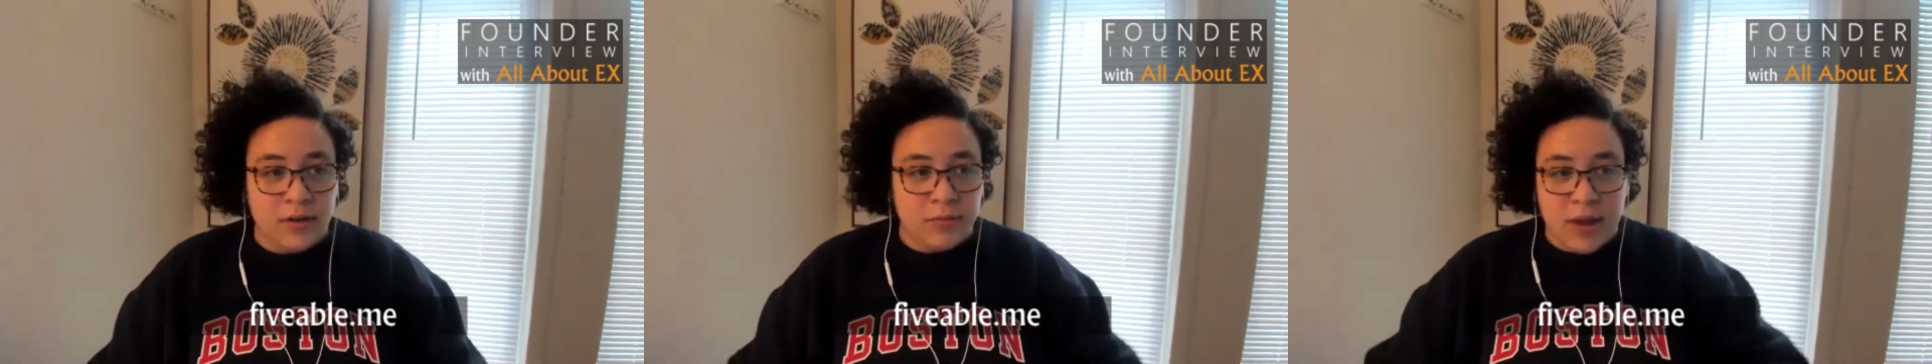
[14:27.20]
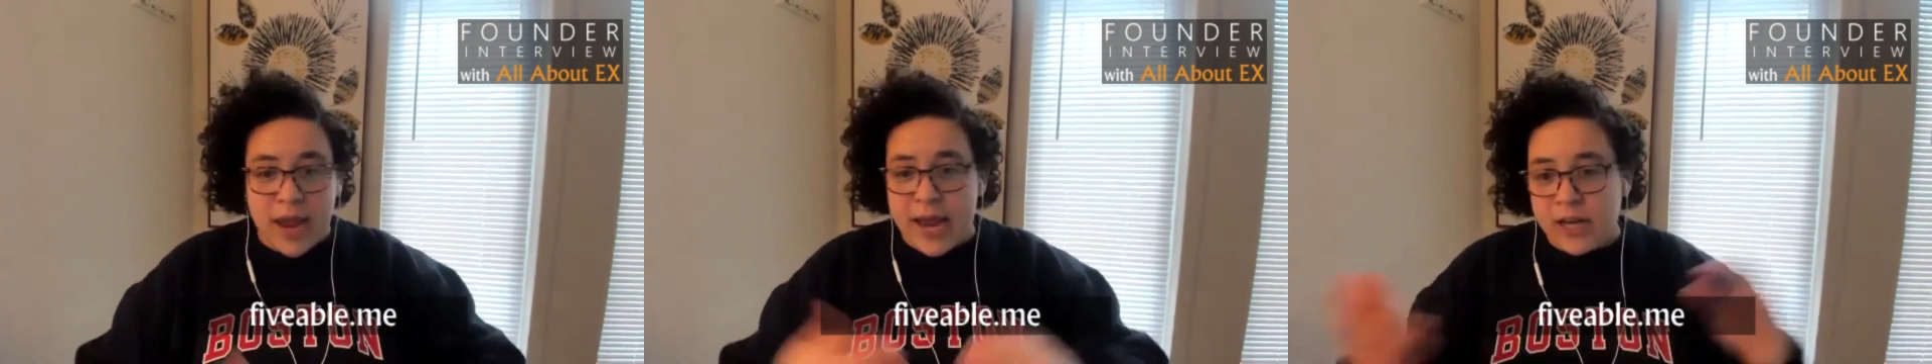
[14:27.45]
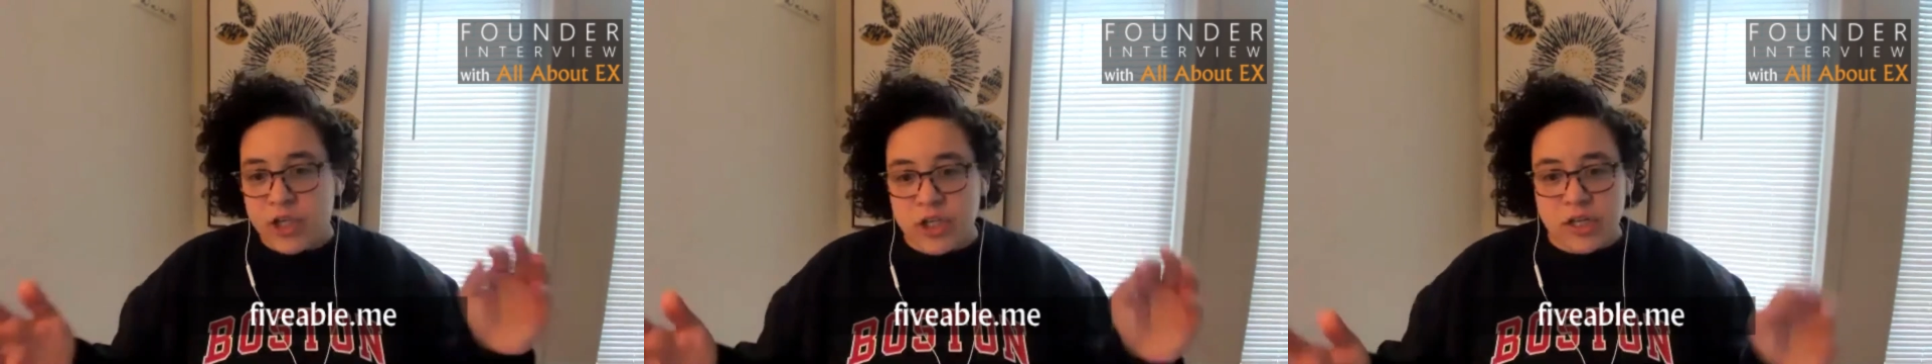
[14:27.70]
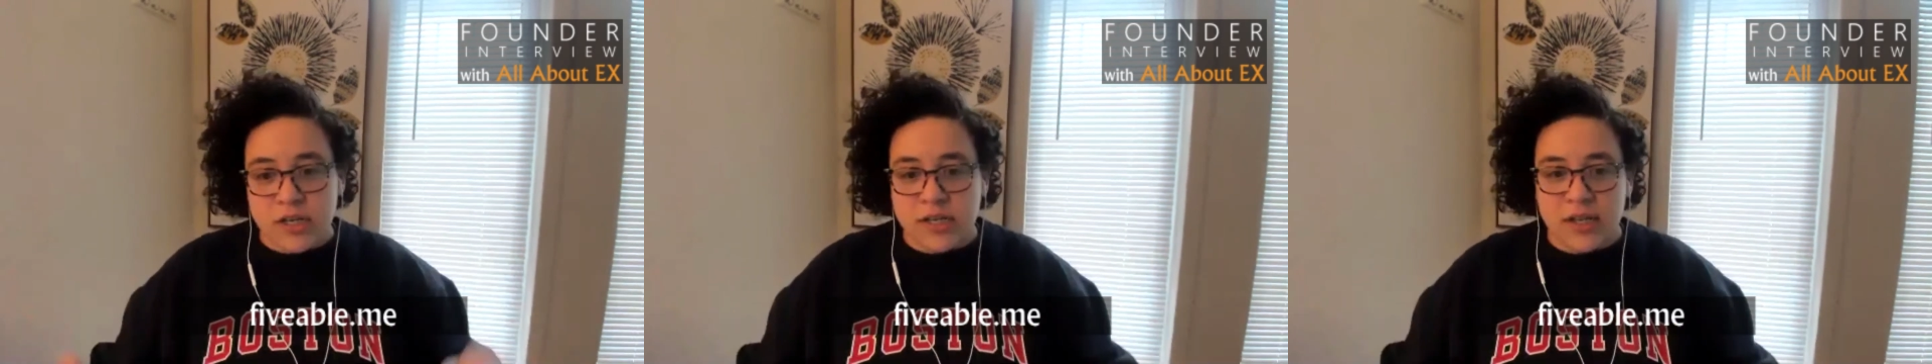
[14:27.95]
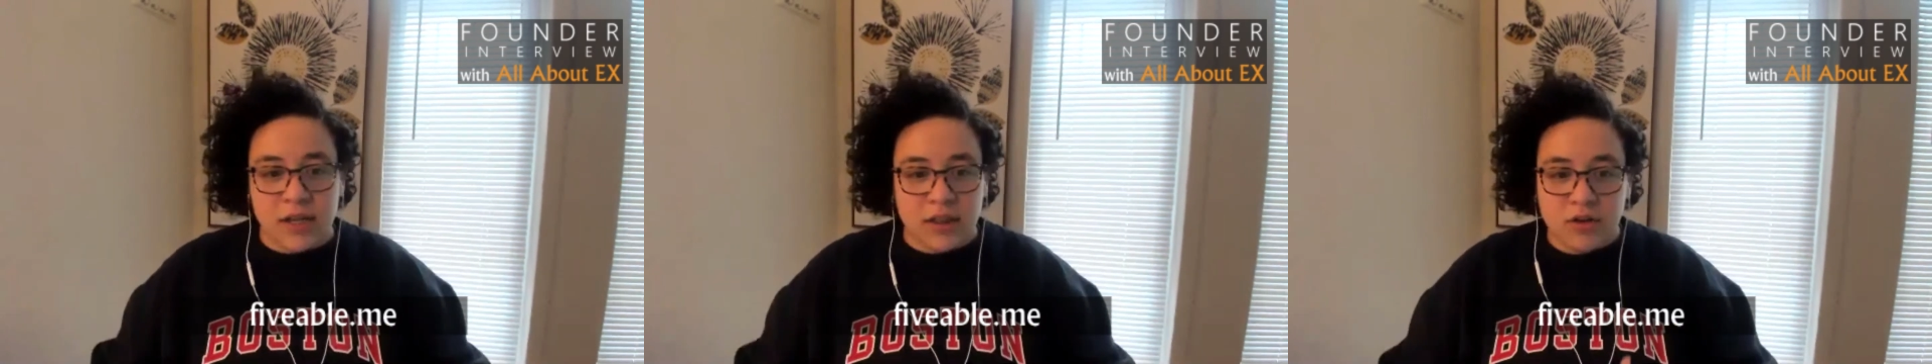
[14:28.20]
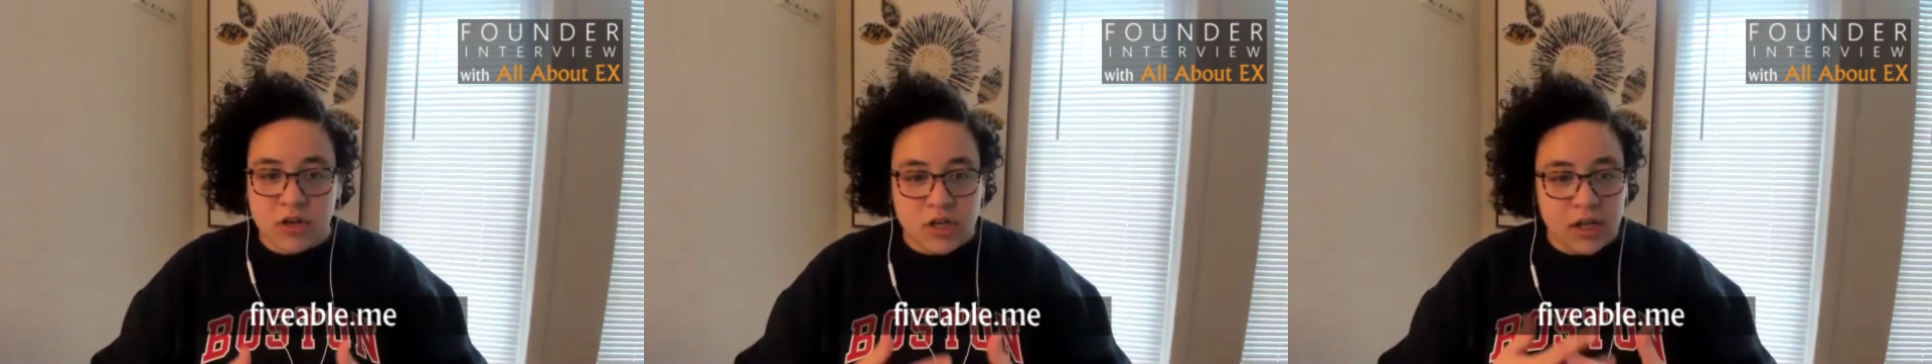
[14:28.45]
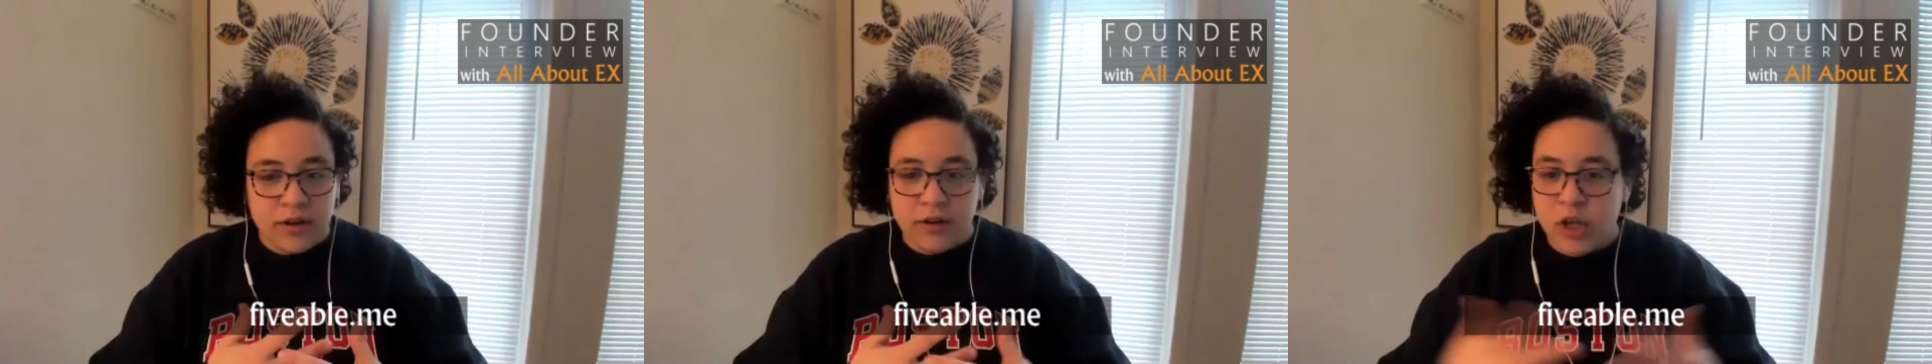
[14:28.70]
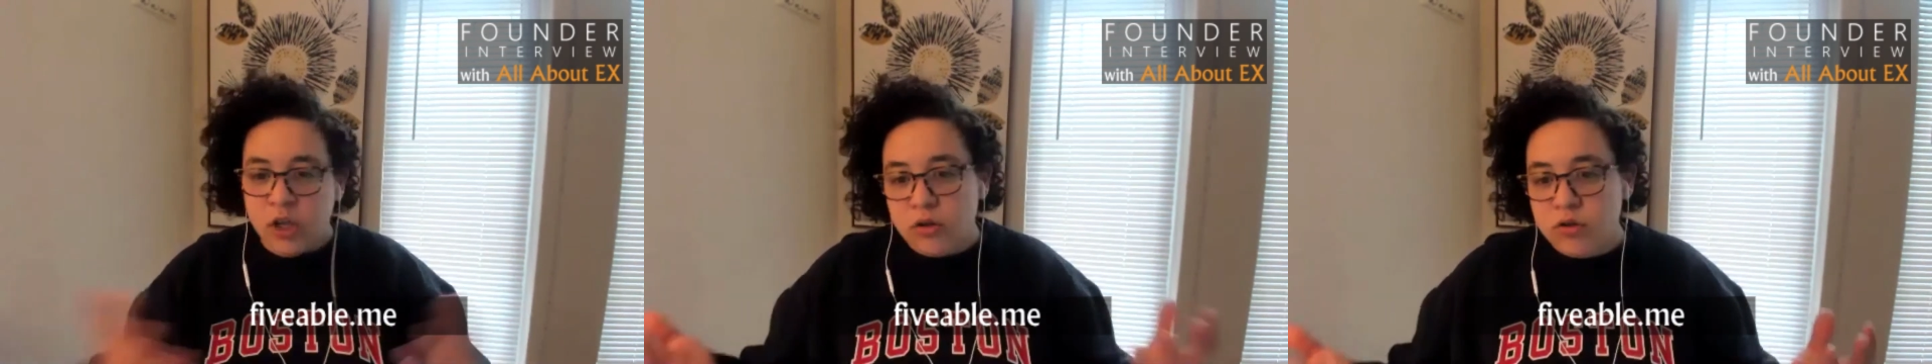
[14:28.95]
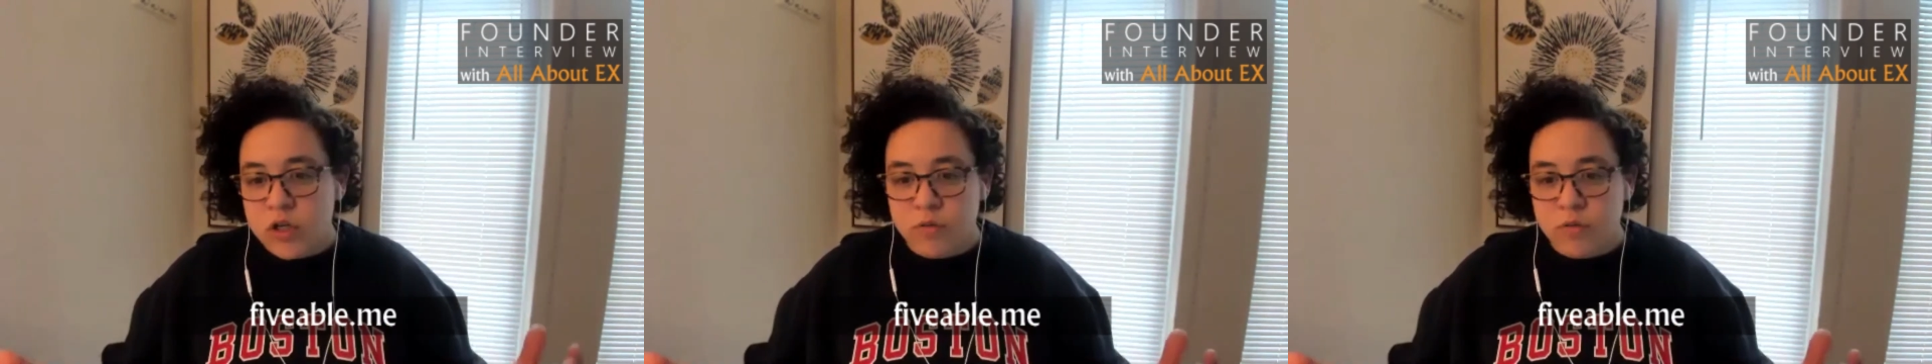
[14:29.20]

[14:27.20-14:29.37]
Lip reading: ages. Like they're just like a huge